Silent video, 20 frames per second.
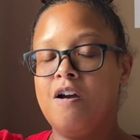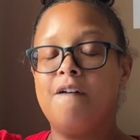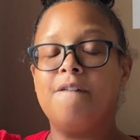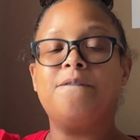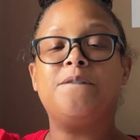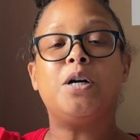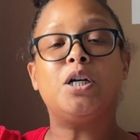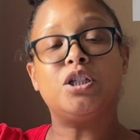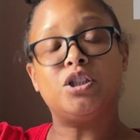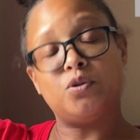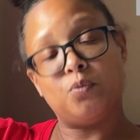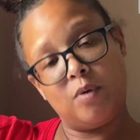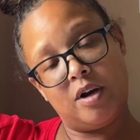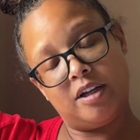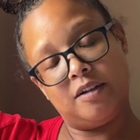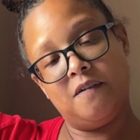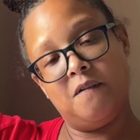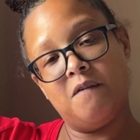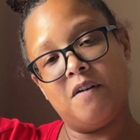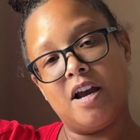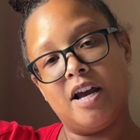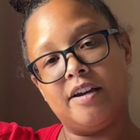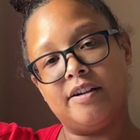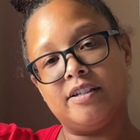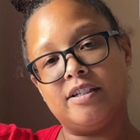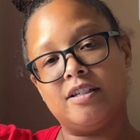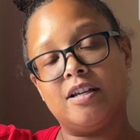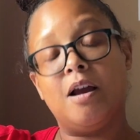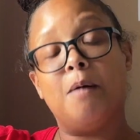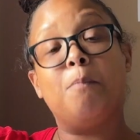First one,
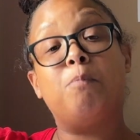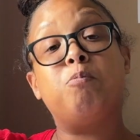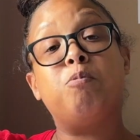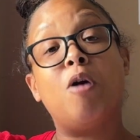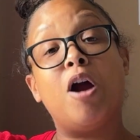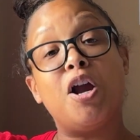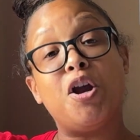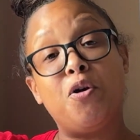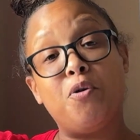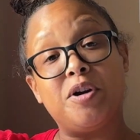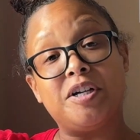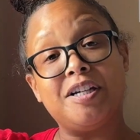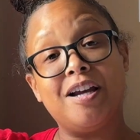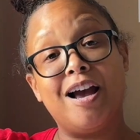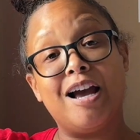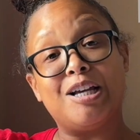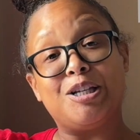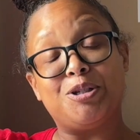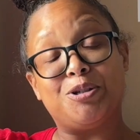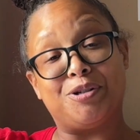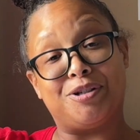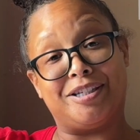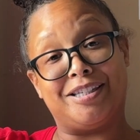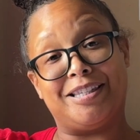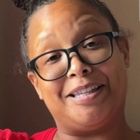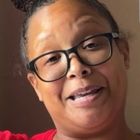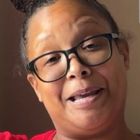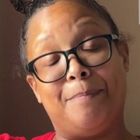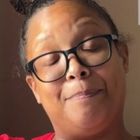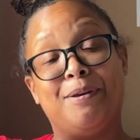friends, prioritize your
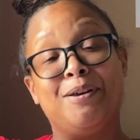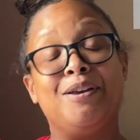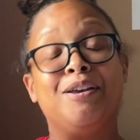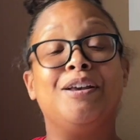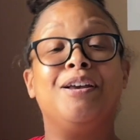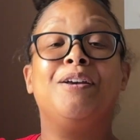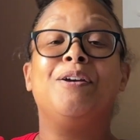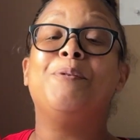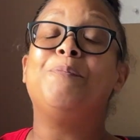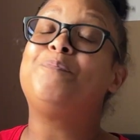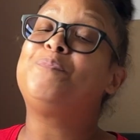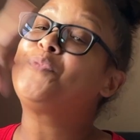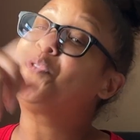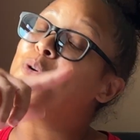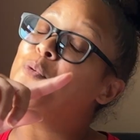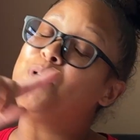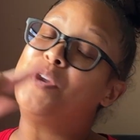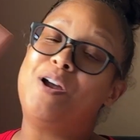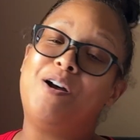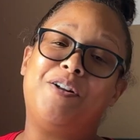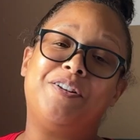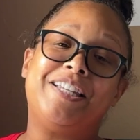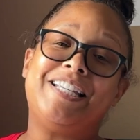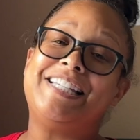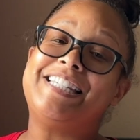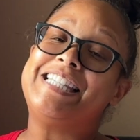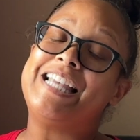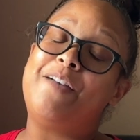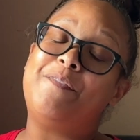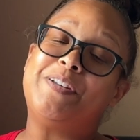sleep. We all
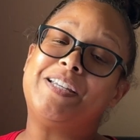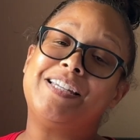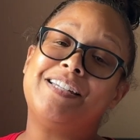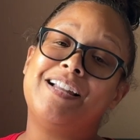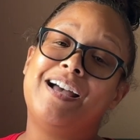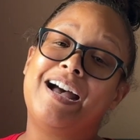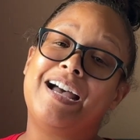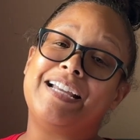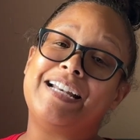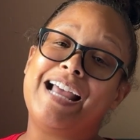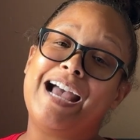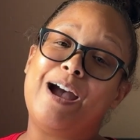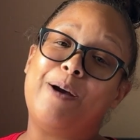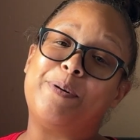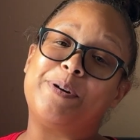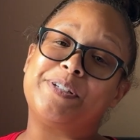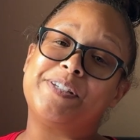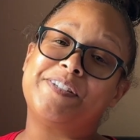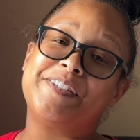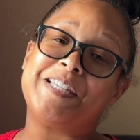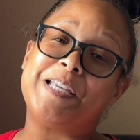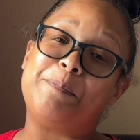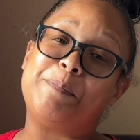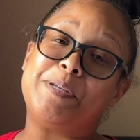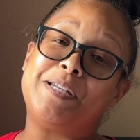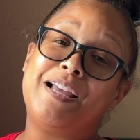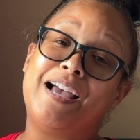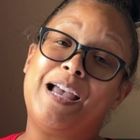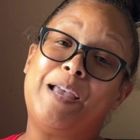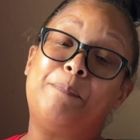need 7 to 9 hours of sleep
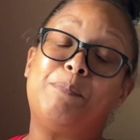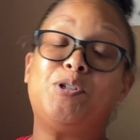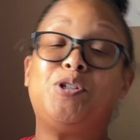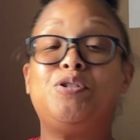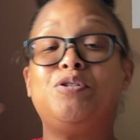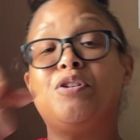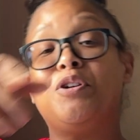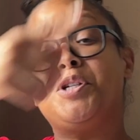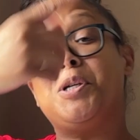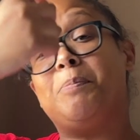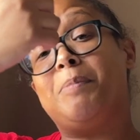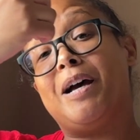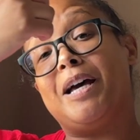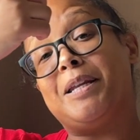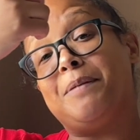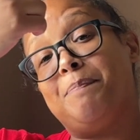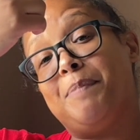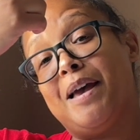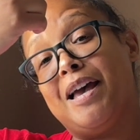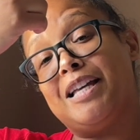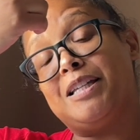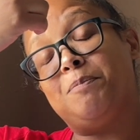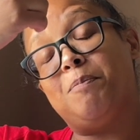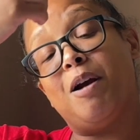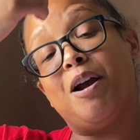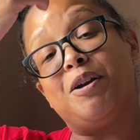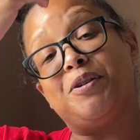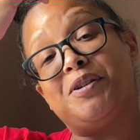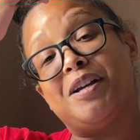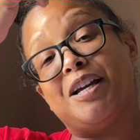a night, but you know your body best.
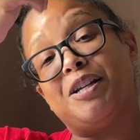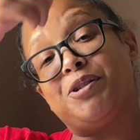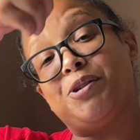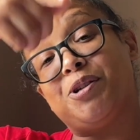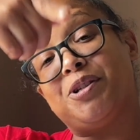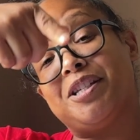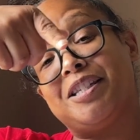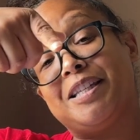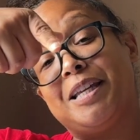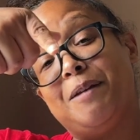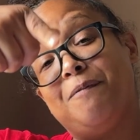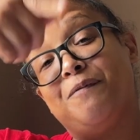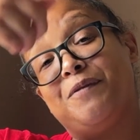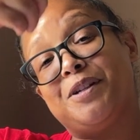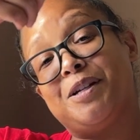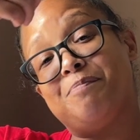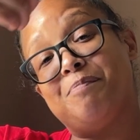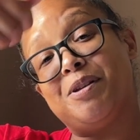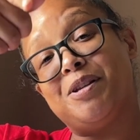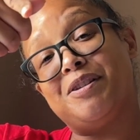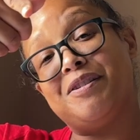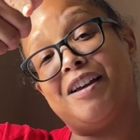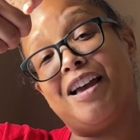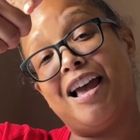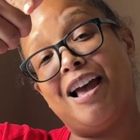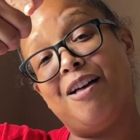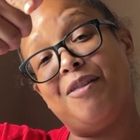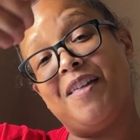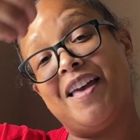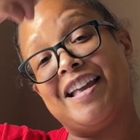Prioritize your sleep for your mental
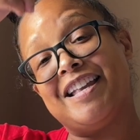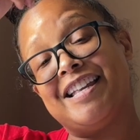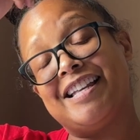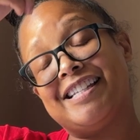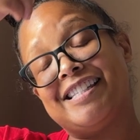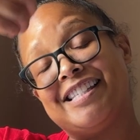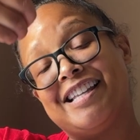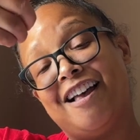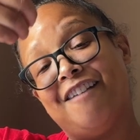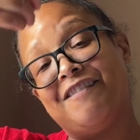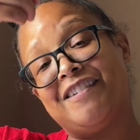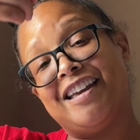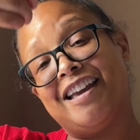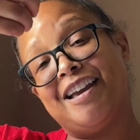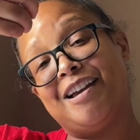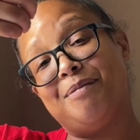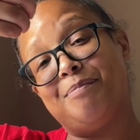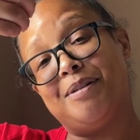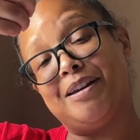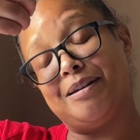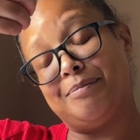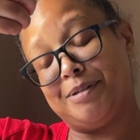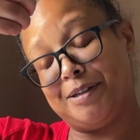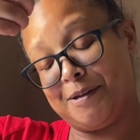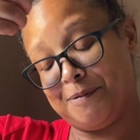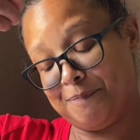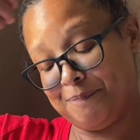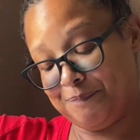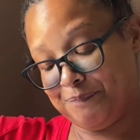health and your self-care, baby.